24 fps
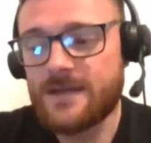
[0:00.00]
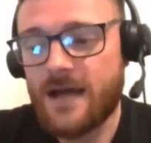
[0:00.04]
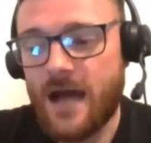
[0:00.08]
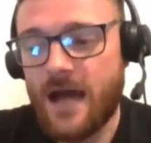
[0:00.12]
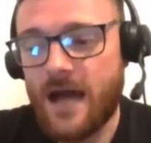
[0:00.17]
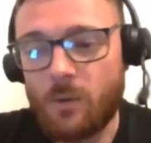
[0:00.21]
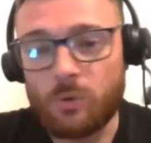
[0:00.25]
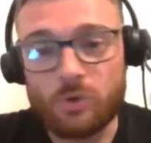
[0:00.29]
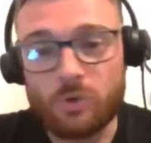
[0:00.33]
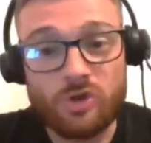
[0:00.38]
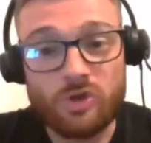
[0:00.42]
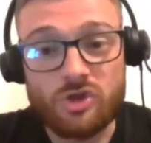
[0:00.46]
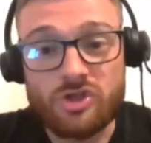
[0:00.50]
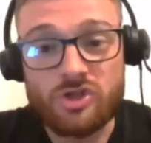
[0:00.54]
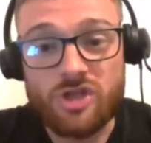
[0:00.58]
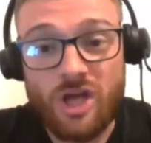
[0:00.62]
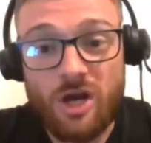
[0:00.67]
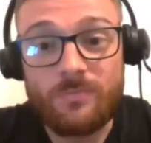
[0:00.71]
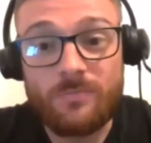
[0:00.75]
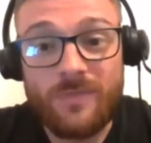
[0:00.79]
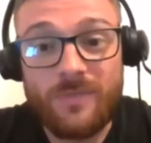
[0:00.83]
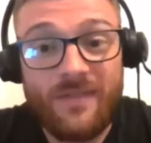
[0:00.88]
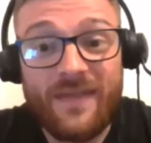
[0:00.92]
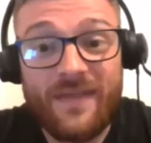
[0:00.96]
I will just
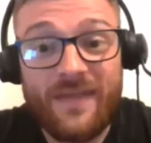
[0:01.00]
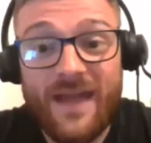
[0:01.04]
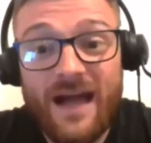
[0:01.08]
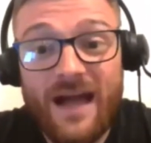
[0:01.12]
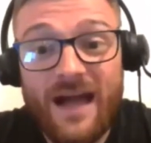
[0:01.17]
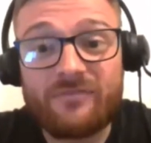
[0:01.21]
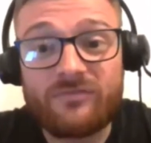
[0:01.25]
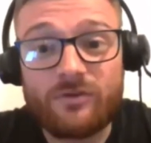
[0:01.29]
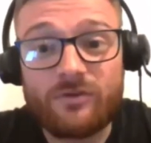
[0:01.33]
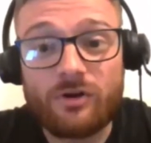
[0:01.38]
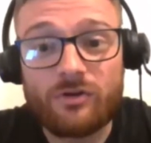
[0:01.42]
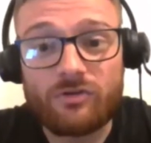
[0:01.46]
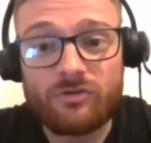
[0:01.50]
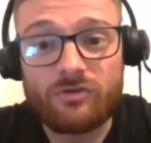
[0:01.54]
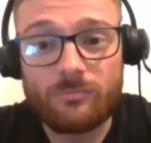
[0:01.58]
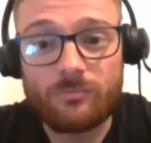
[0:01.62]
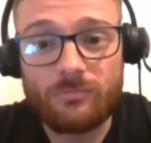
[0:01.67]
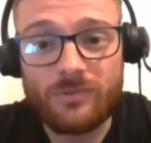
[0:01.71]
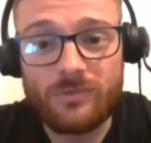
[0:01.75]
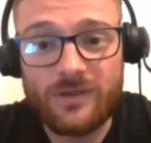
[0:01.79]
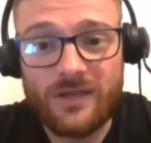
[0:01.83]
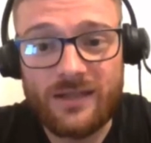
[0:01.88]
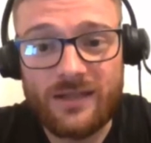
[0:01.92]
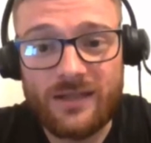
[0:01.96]
hope that they have got
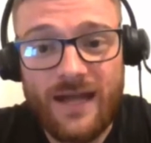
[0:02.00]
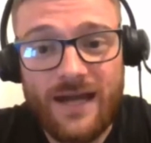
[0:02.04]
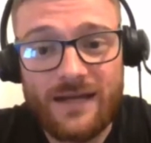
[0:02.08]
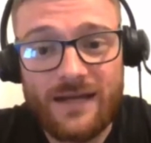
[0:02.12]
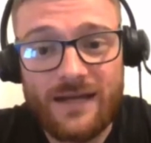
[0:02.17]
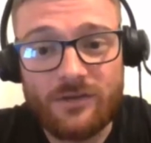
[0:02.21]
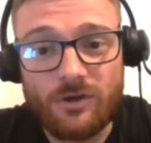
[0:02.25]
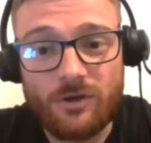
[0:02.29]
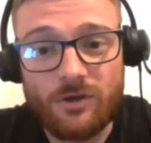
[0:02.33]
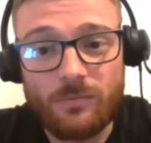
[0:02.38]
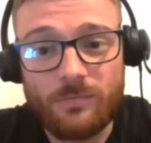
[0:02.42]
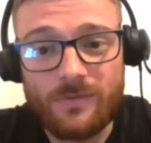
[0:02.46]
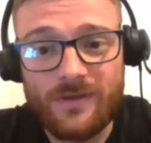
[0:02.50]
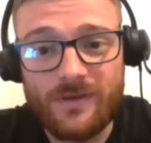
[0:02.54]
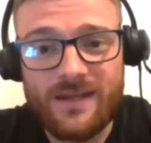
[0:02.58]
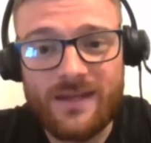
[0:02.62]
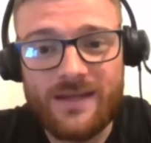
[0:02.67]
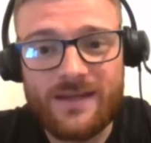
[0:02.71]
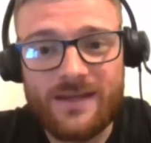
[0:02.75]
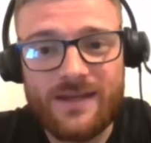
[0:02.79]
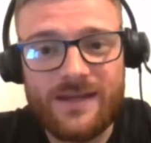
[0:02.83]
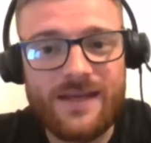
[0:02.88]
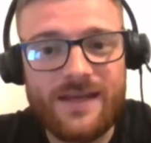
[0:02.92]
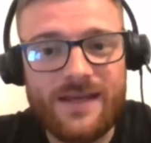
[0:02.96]
somebody lined up, and
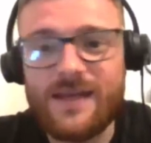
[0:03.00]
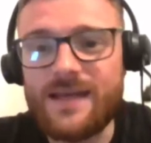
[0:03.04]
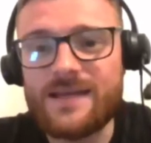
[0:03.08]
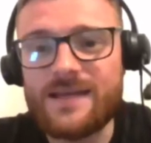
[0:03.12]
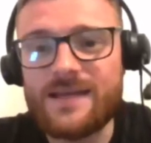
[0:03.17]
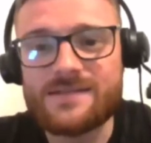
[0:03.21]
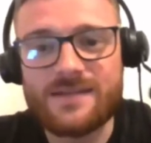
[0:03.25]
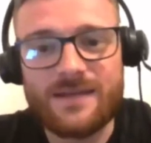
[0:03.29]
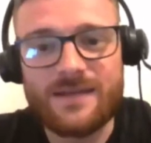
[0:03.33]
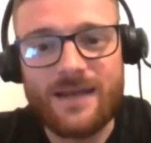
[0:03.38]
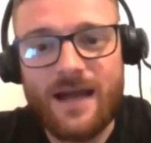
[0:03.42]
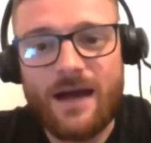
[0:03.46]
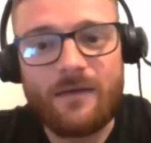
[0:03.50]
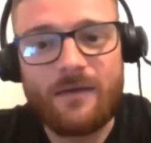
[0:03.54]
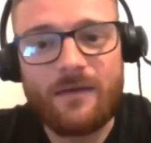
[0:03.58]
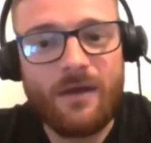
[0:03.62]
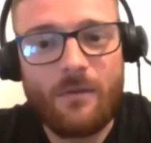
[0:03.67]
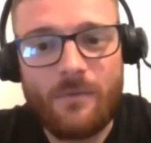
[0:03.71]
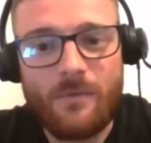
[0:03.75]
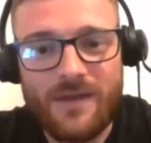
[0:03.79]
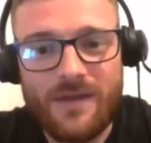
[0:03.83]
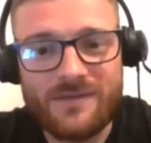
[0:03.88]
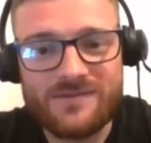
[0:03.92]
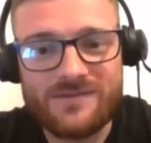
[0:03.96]
it isn't now that
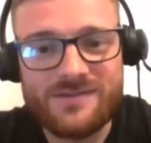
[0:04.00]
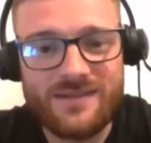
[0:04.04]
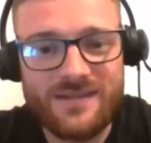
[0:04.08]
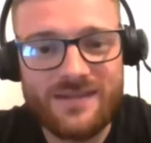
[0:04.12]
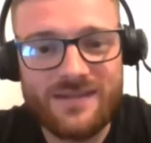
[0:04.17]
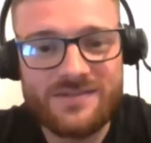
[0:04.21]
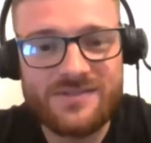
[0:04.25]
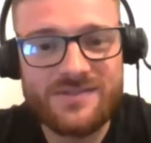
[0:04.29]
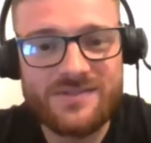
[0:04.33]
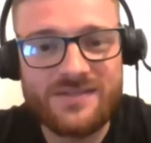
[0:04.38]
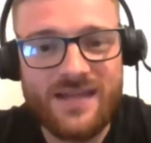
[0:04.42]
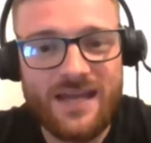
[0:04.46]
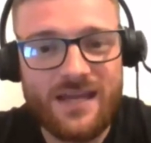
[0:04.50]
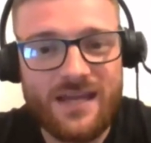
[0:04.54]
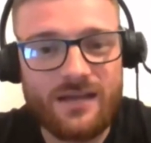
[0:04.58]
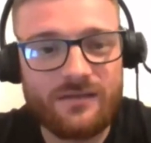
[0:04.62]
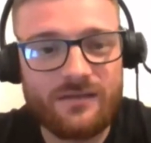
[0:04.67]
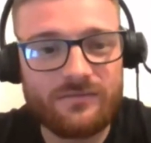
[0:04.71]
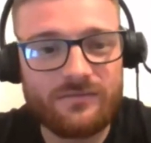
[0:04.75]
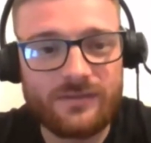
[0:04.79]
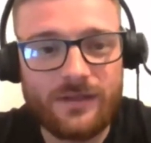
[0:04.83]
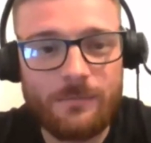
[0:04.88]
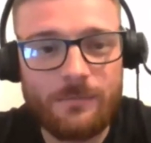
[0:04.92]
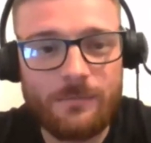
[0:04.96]
we enter this state
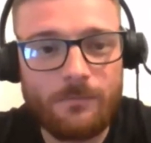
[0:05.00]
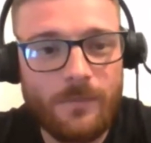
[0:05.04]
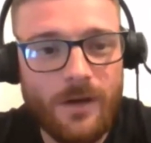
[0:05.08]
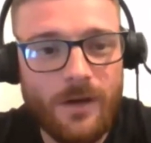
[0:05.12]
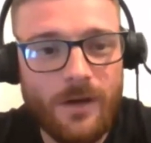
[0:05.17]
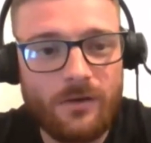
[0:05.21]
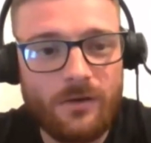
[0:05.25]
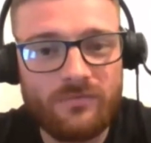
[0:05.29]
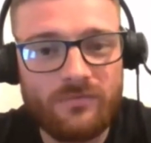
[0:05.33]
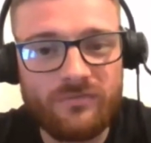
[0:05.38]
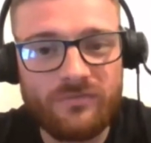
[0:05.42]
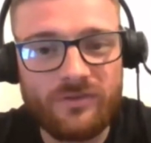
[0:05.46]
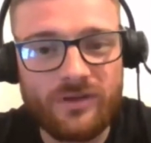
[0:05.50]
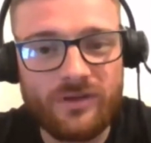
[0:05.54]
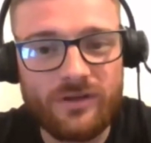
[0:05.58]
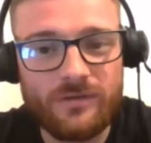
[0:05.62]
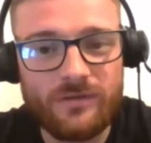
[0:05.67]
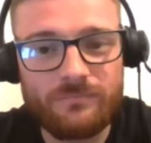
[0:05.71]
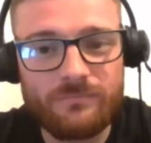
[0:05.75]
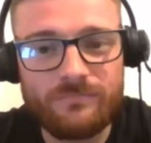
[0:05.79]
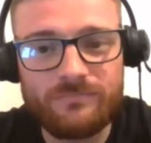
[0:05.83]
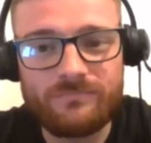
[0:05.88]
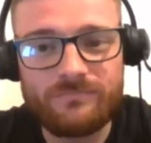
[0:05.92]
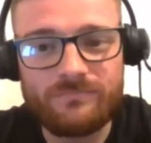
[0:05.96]
of limbo for
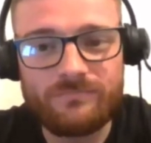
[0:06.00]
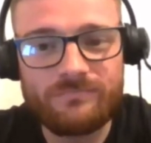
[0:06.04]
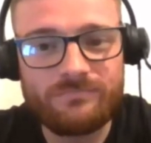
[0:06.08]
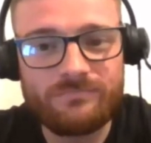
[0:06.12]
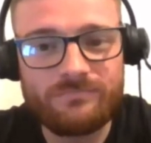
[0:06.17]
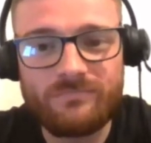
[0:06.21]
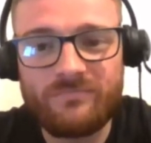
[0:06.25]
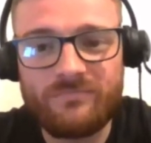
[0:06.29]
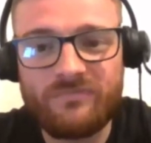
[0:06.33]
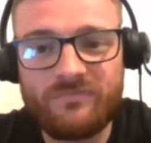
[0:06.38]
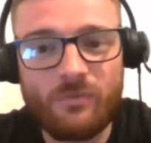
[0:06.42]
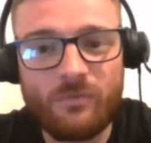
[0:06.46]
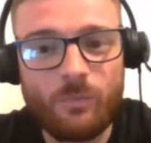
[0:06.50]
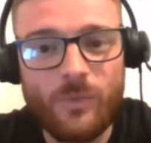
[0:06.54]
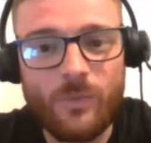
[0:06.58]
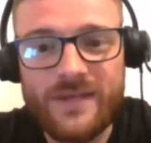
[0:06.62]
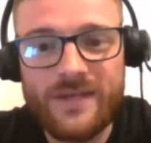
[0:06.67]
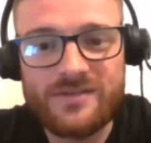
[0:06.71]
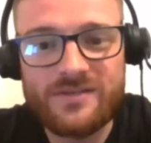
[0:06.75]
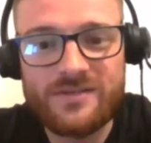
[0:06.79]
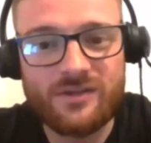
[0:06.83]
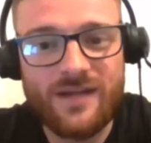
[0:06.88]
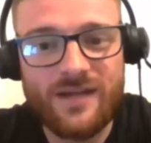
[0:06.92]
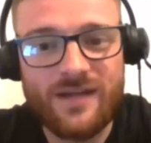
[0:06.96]

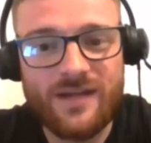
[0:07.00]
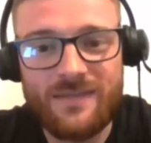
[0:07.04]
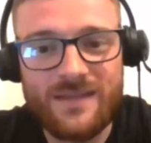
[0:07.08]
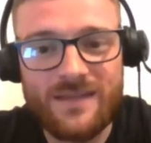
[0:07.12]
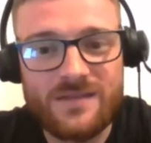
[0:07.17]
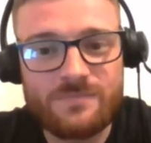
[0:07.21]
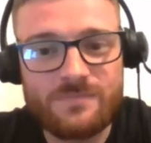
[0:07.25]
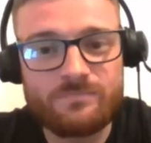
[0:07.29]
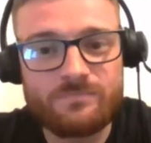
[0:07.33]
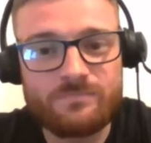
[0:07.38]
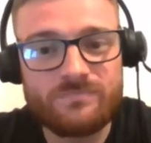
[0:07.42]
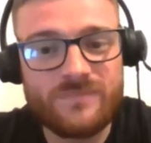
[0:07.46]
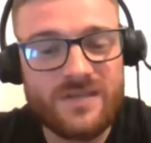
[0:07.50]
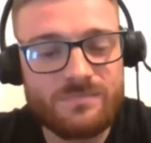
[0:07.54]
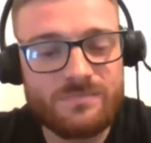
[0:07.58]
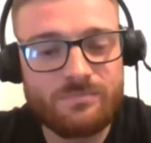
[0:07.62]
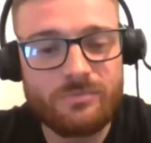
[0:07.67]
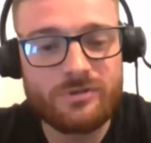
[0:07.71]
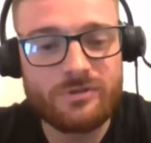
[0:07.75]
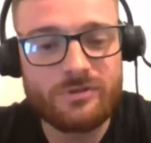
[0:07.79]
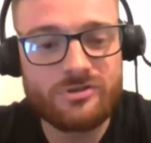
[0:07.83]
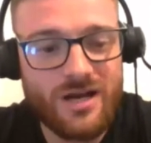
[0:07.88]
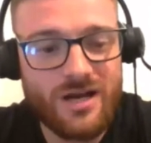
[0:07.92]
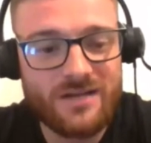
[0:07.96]
weeks on end, this
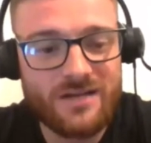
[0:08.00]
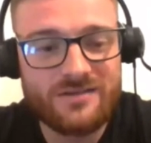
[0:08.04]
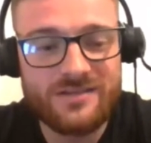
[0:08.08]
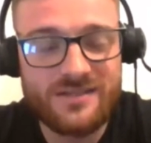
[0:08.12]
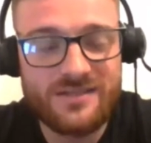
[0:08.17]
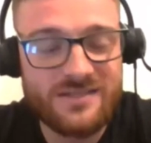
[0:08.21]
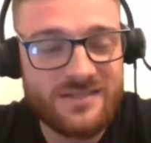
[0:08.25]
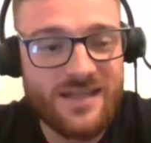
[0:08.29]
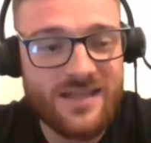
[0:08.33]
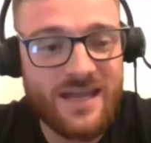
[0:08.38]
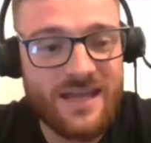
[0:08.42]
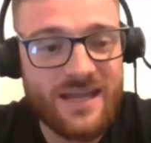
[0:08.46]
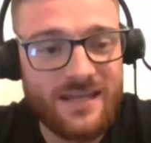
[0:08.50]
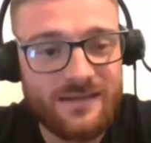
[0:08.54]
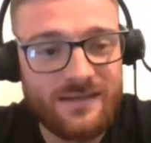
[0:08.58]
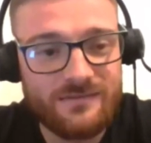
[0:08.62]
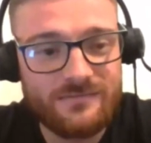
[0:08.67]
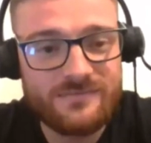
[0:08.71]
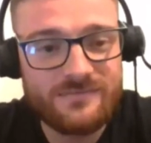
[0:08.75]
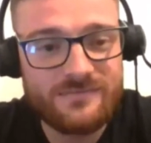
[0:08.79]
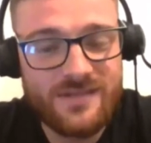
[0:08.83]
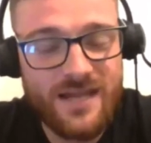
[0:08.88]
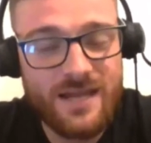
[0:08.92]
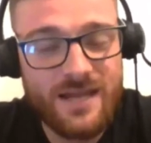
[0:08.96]
protracted state,
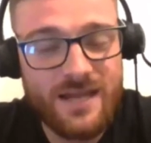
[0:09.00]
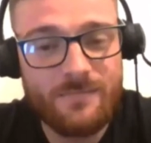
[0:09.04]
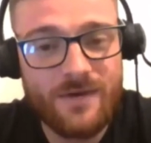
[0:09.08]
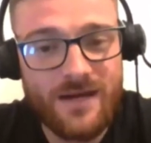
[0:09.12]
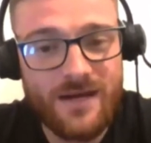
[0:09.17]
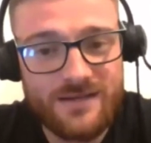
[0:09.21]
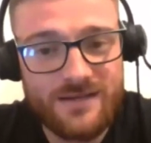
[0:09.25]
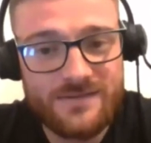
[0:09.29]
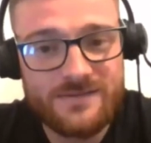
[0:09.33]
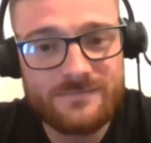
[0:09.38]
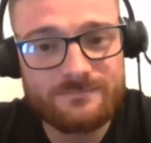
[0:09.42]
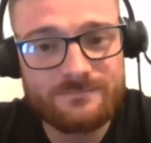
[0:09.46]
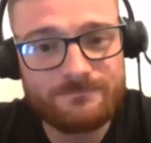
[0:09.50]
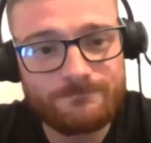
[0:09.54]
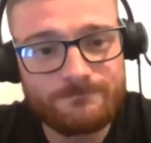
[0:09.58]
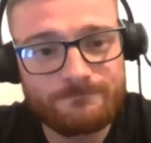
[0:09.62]
Max.